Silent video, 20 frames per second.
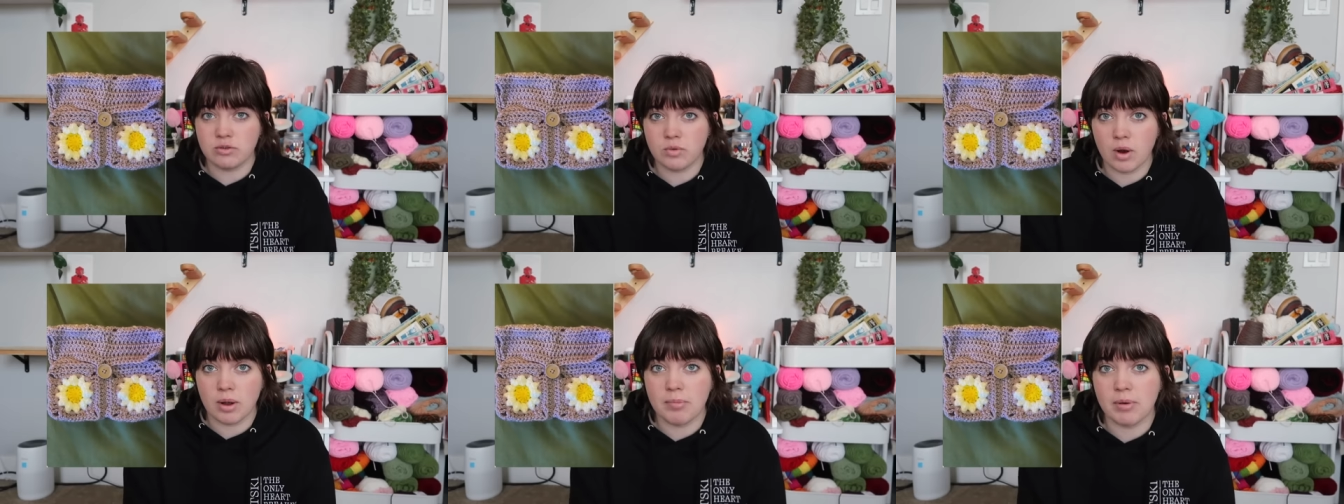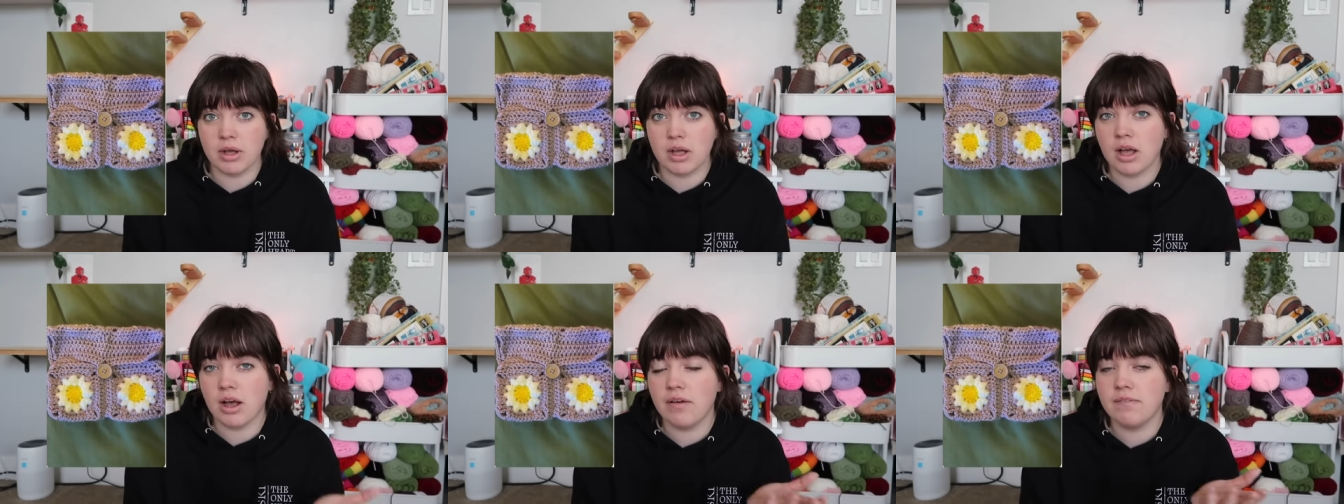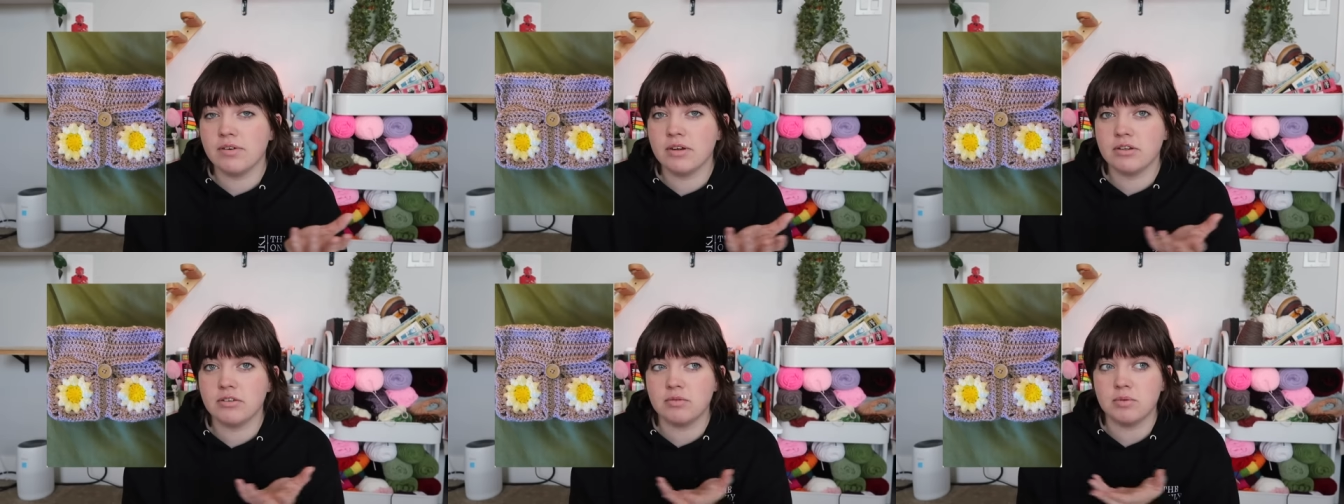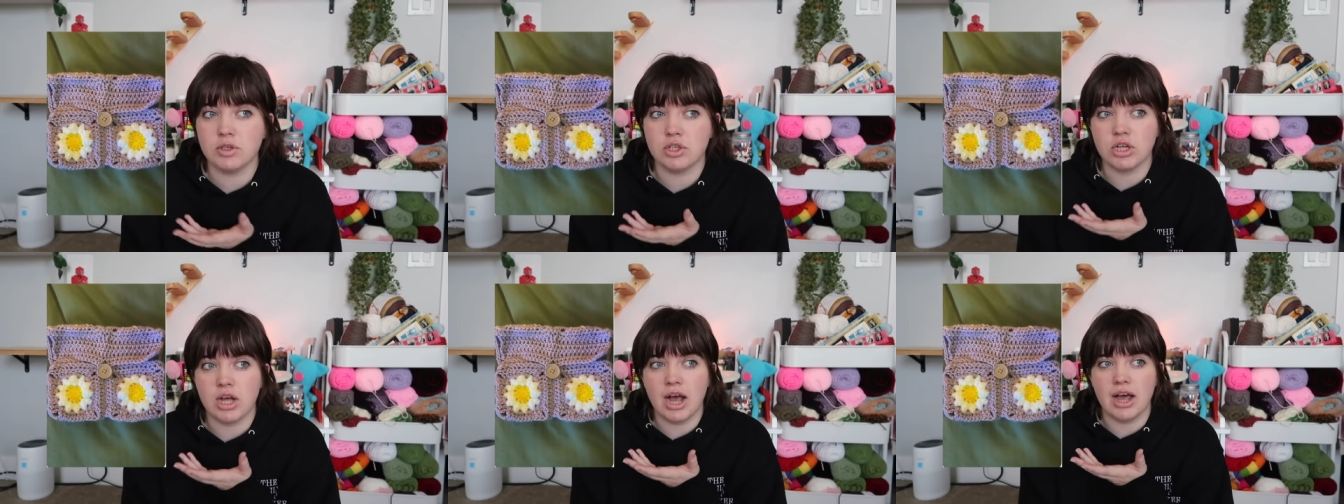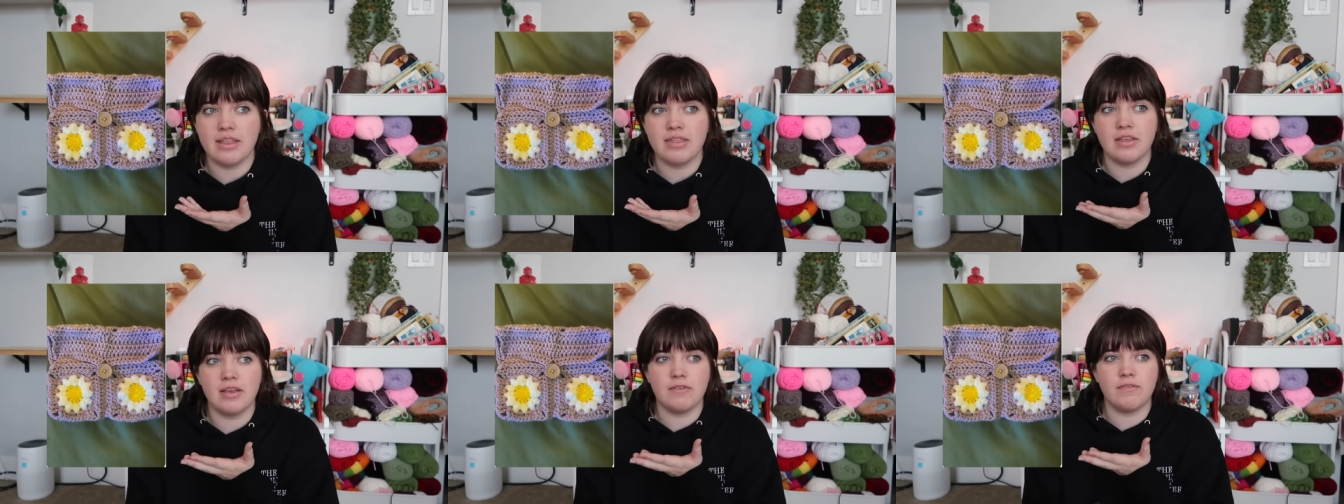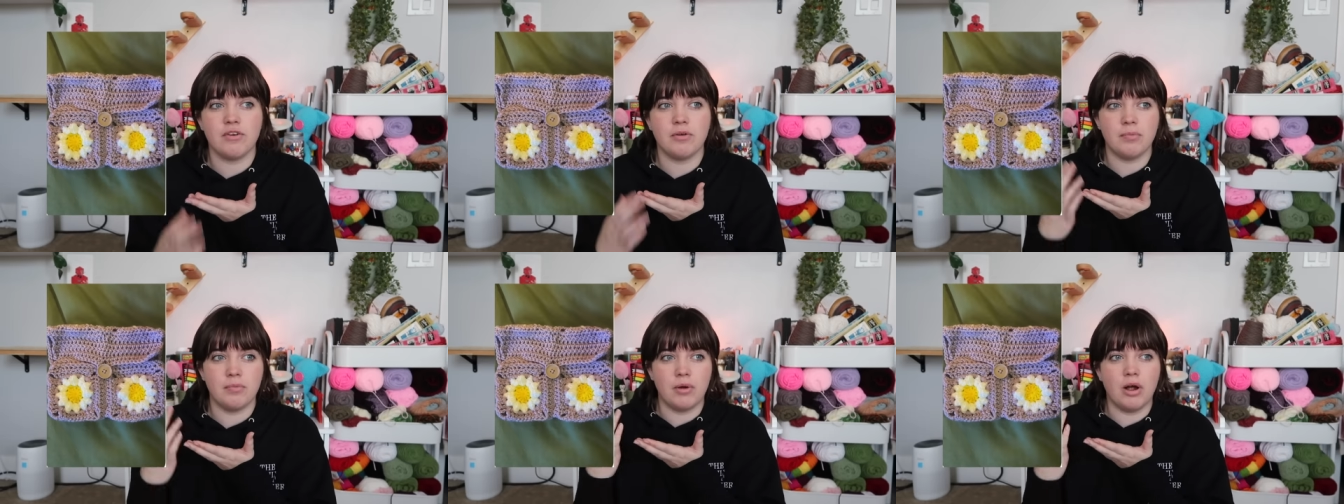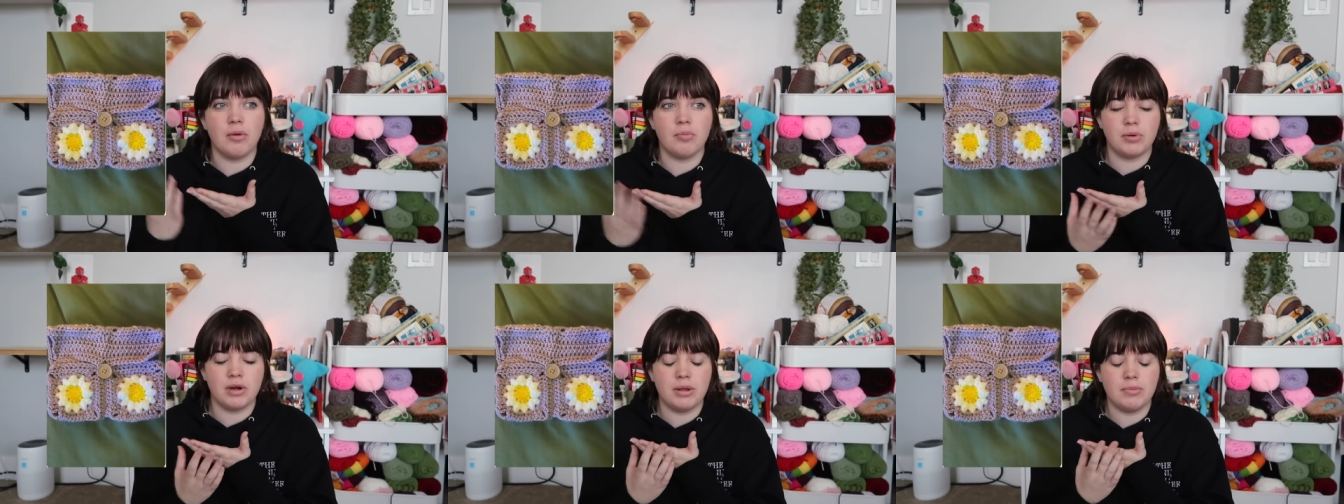square book covers, which I think for,
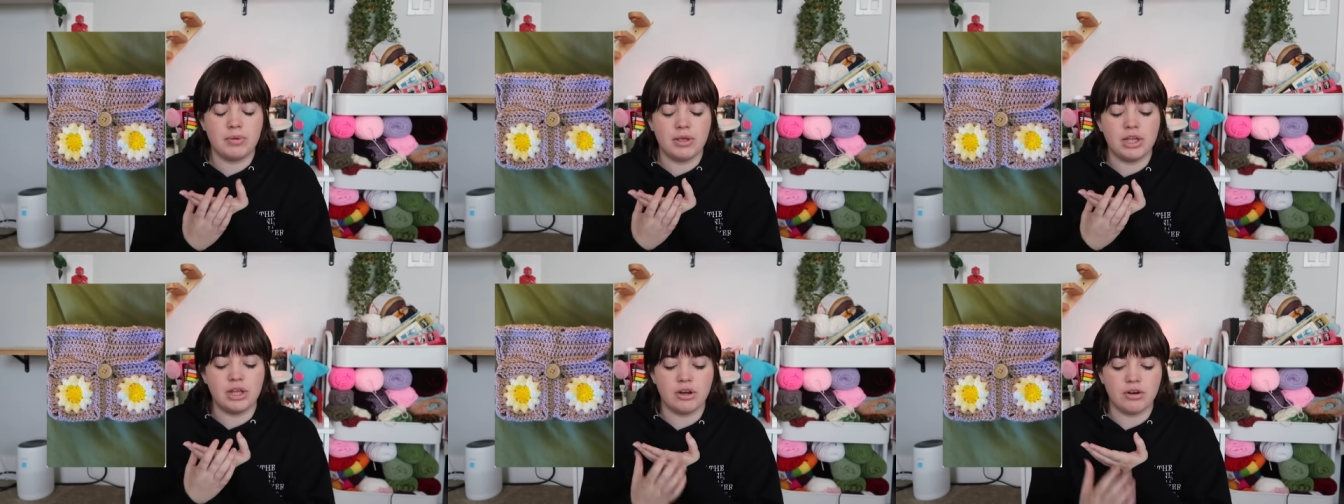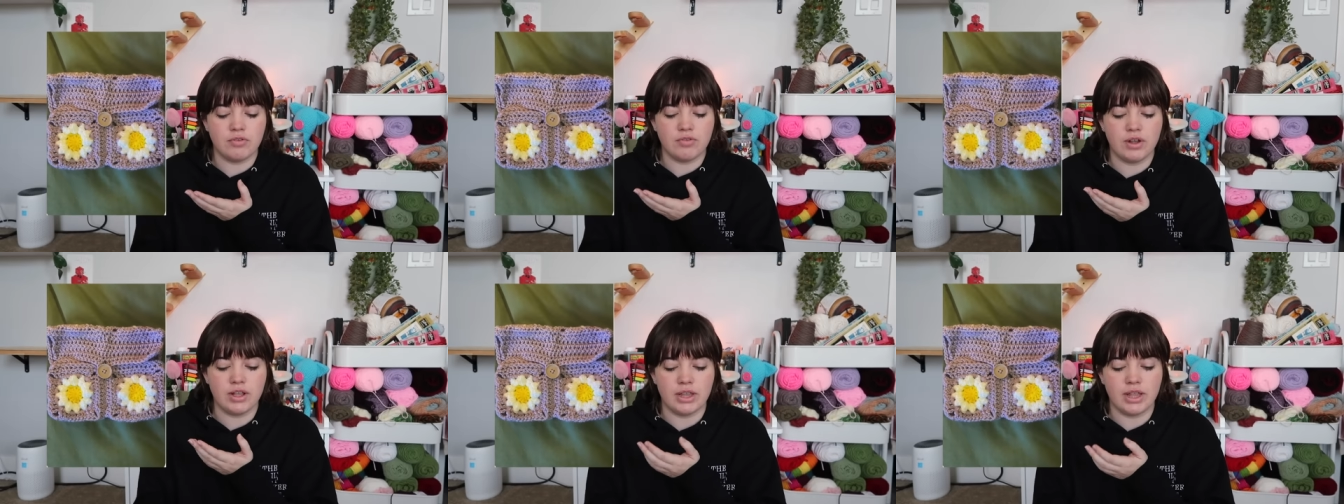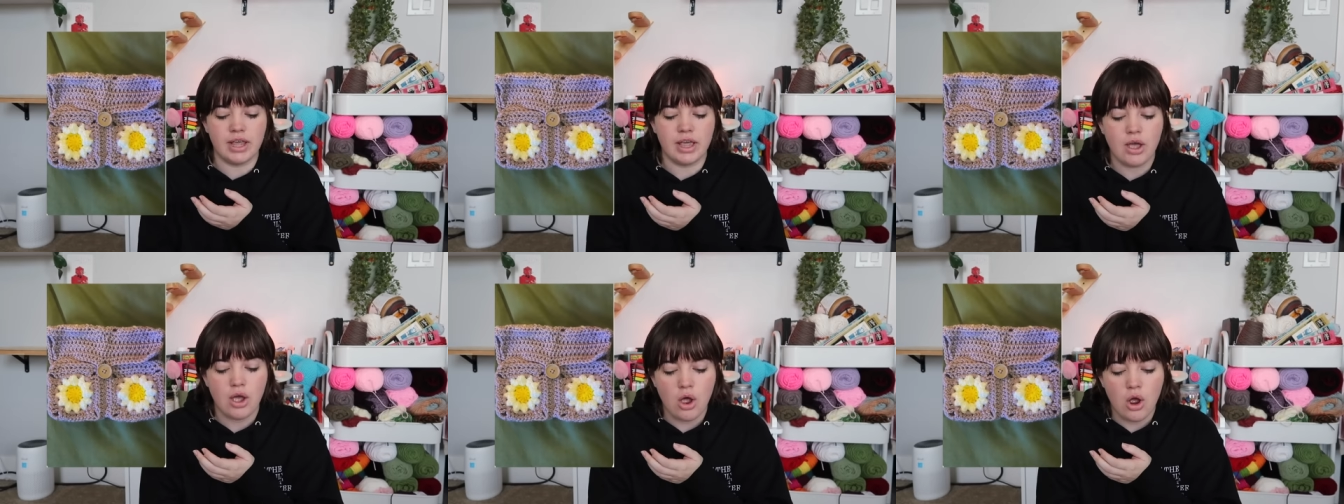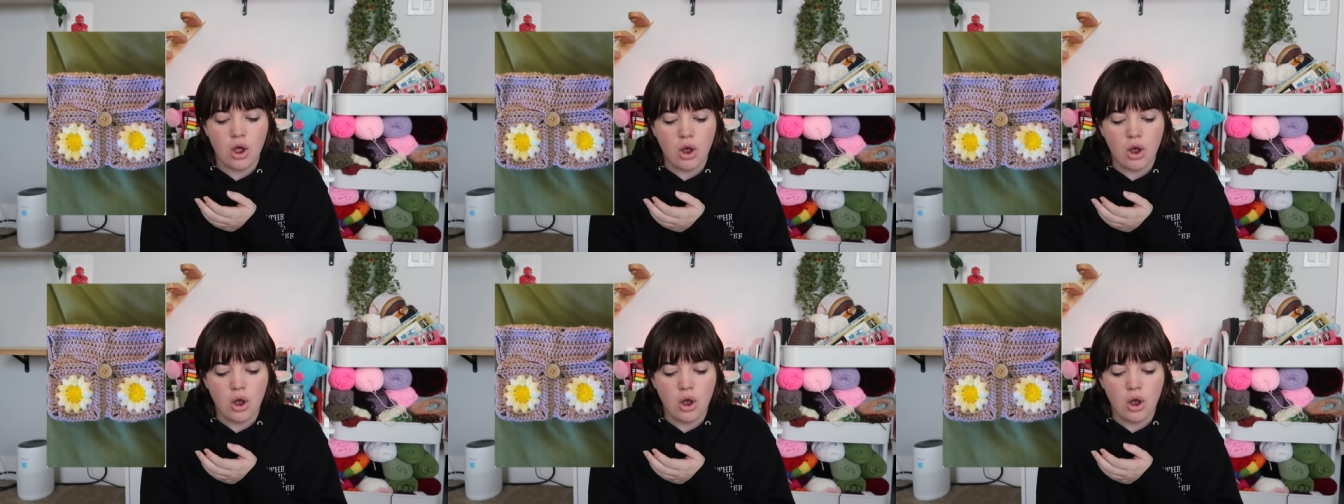are pretty beginner friendly,